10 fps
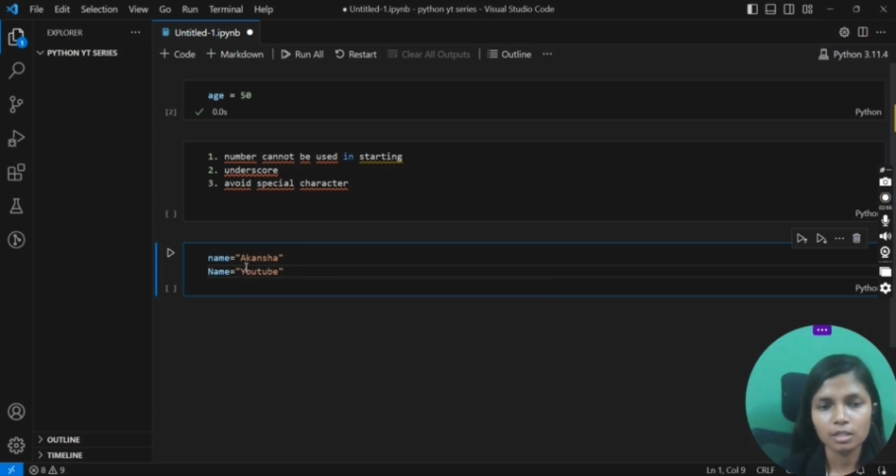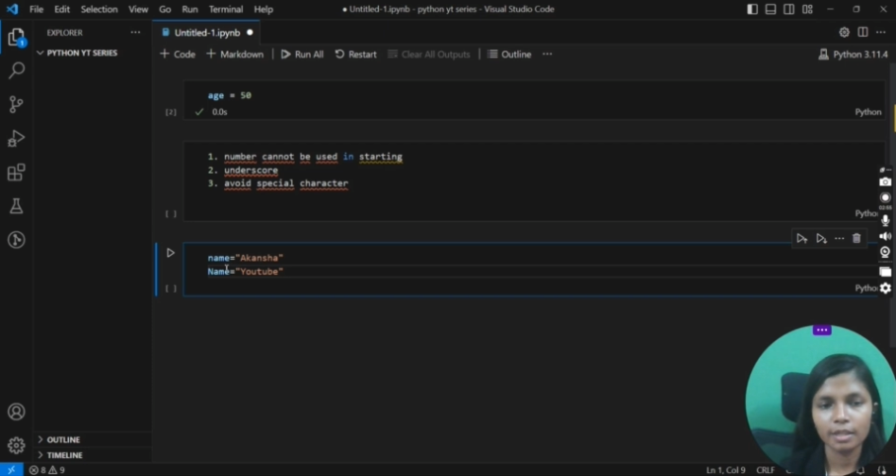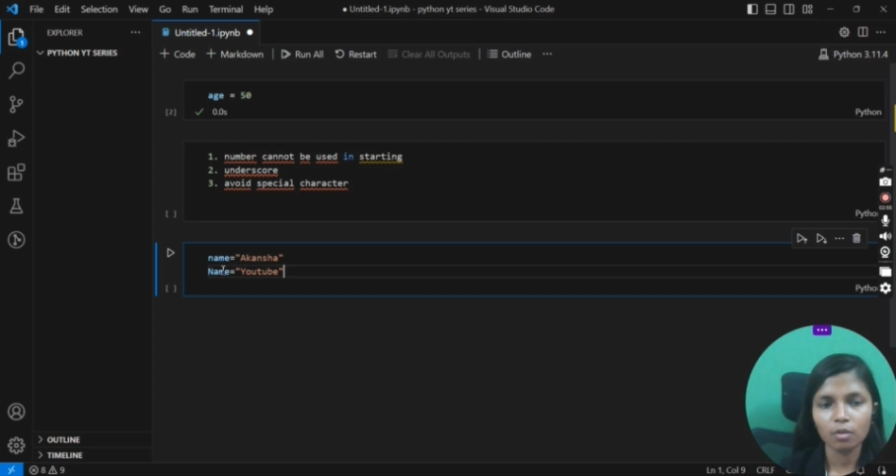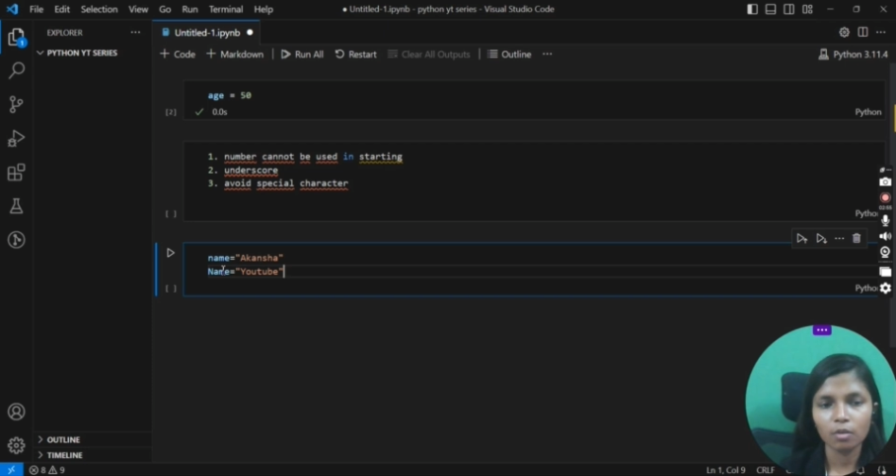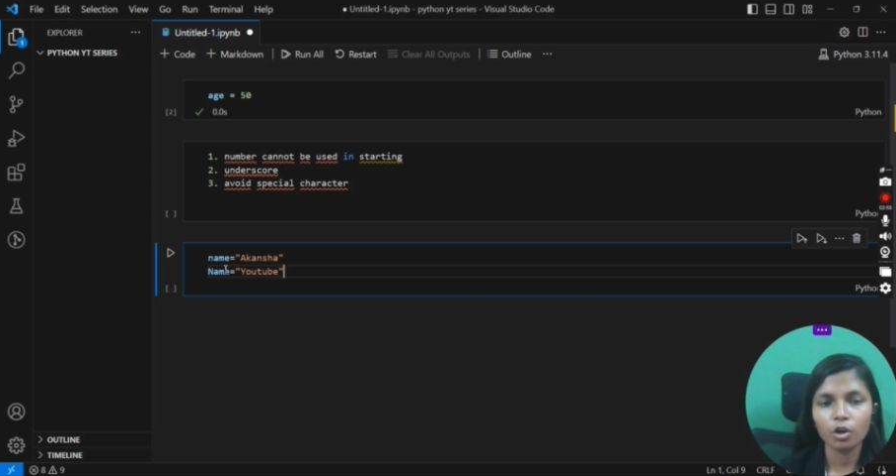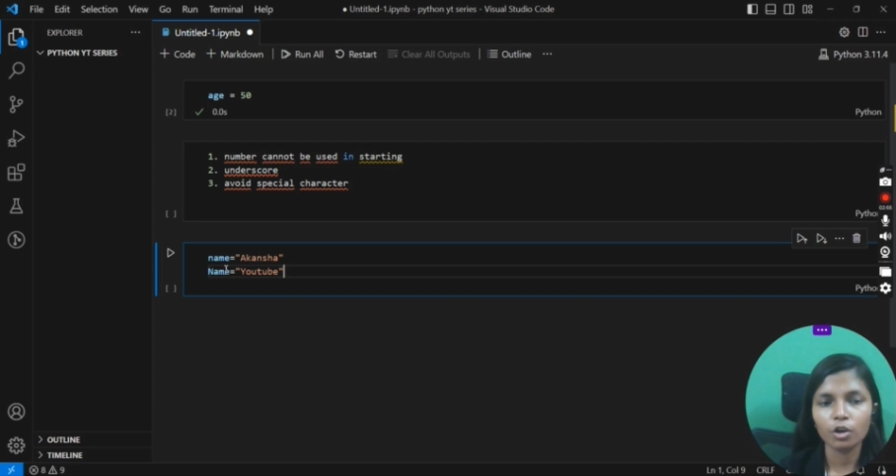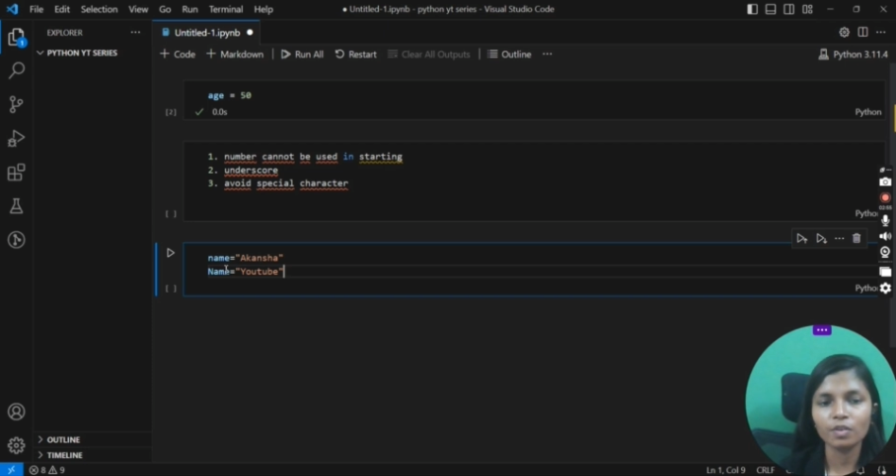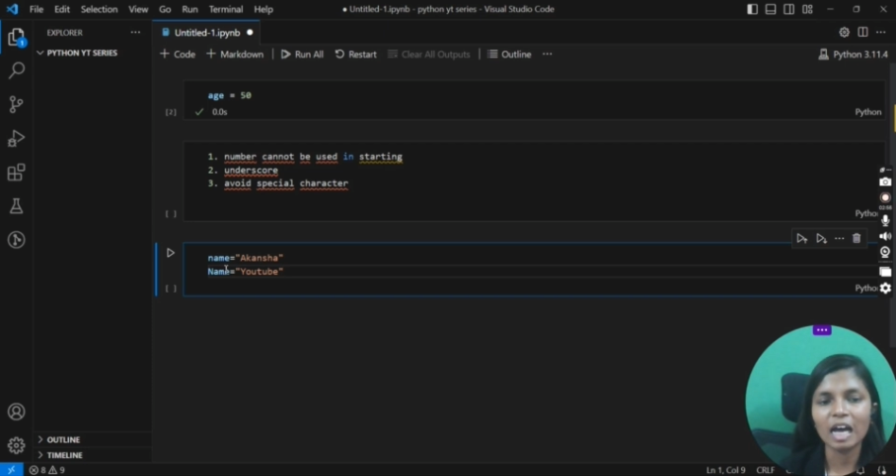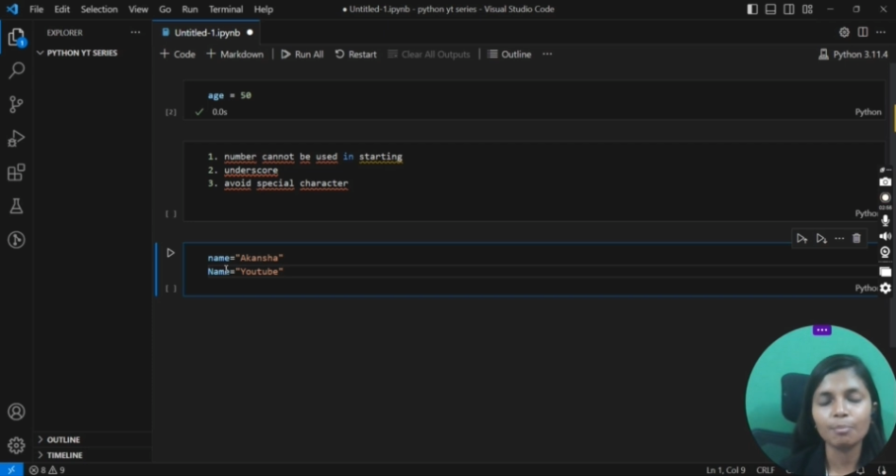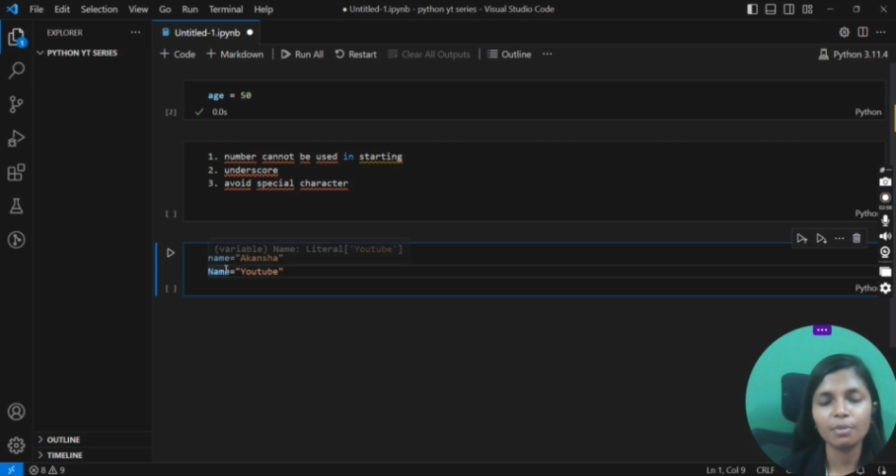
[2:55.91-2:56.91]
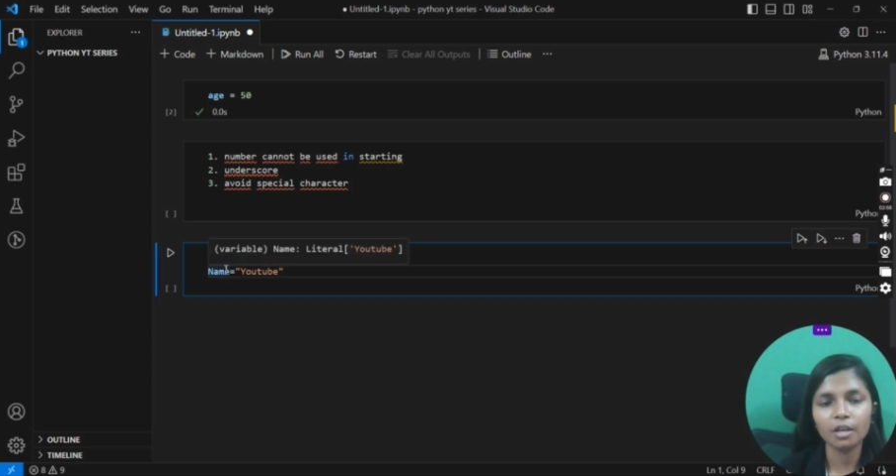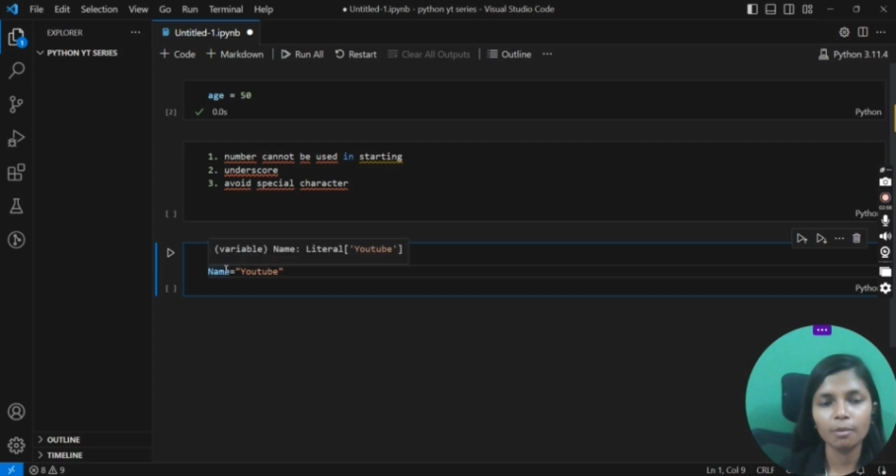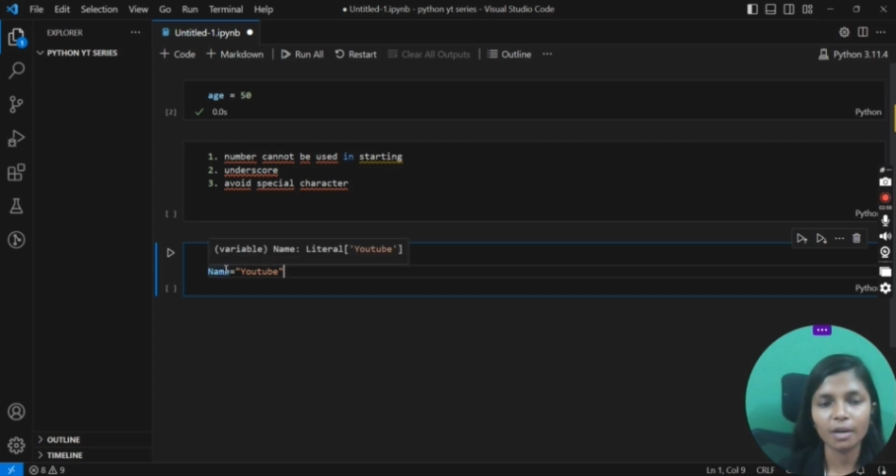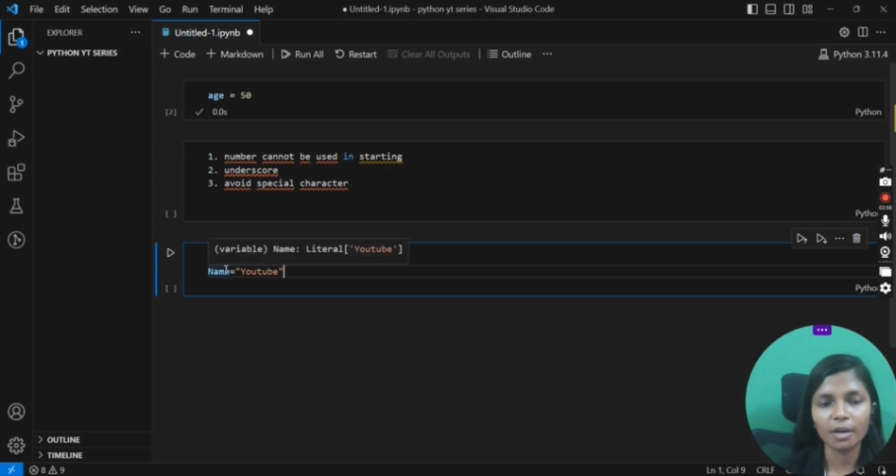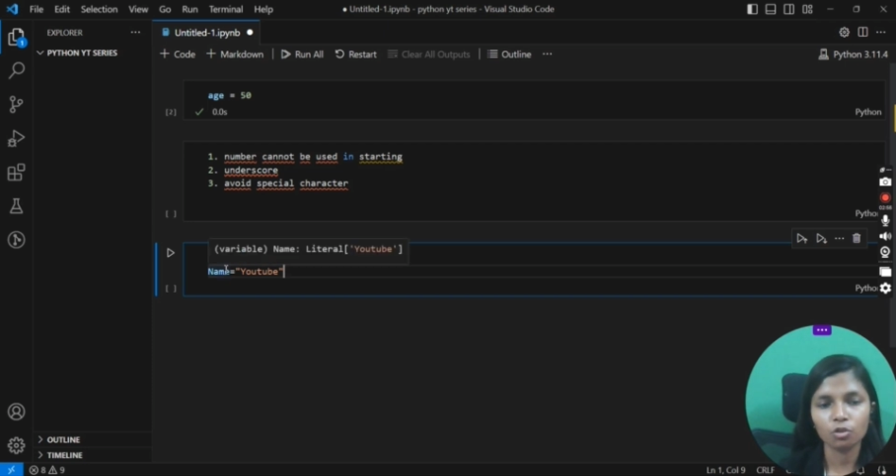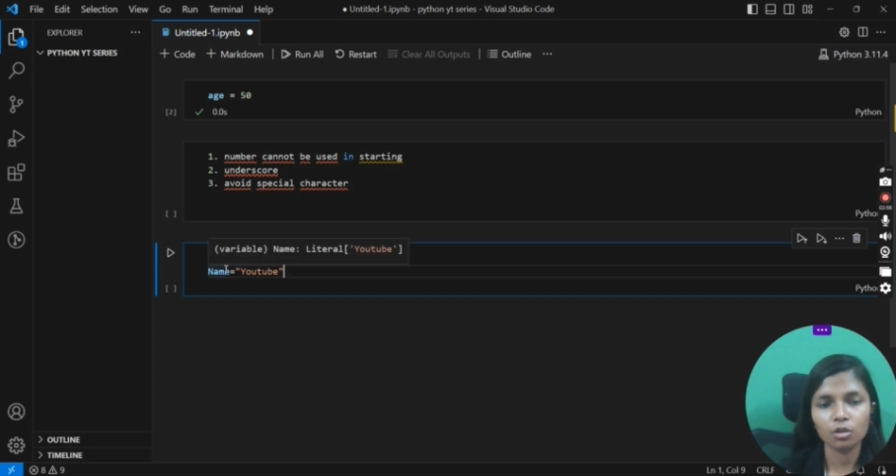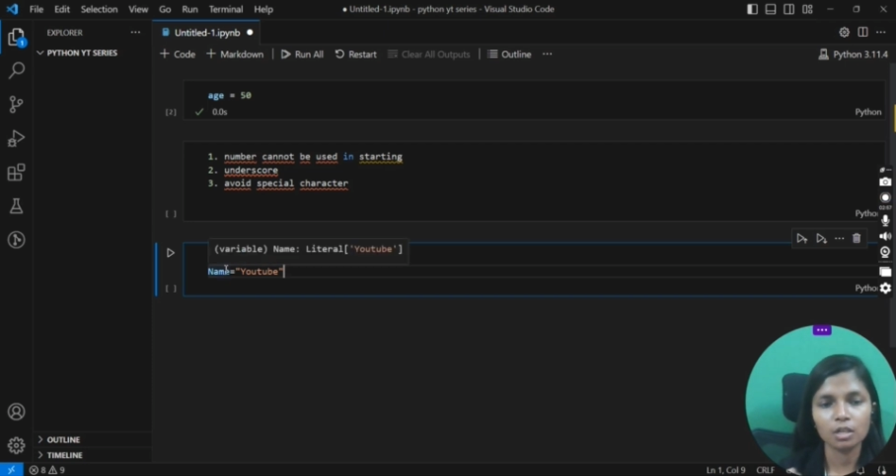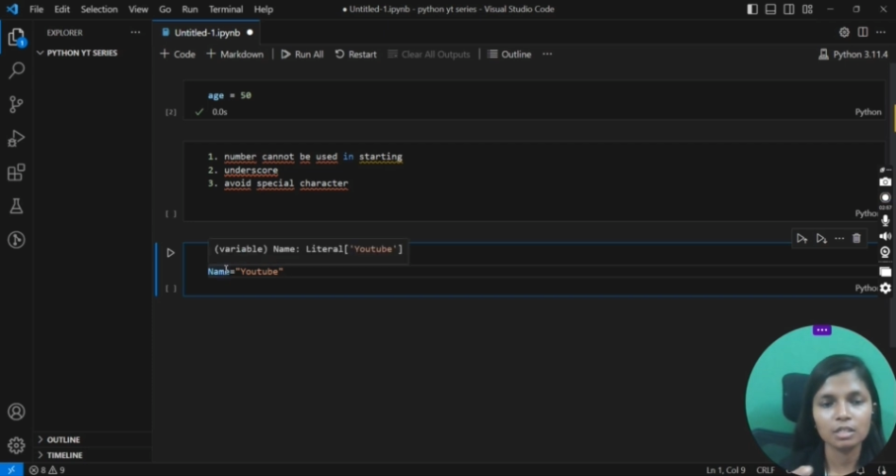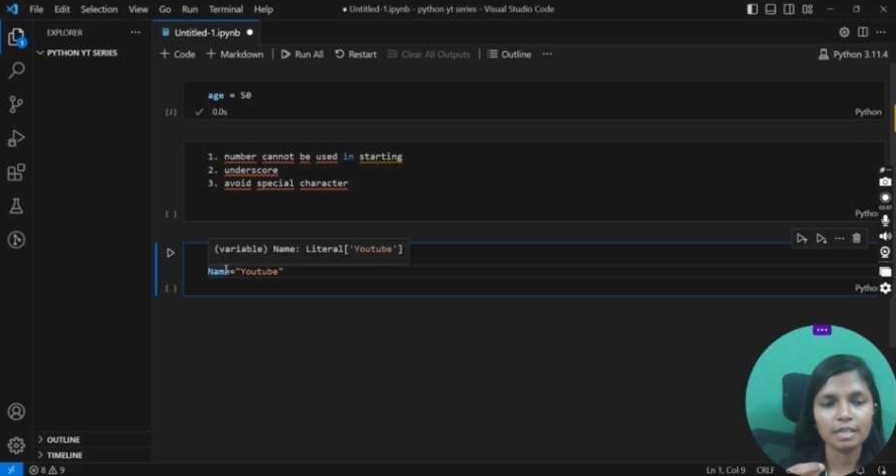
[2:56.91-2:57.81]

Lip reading: then what will happen in Python is,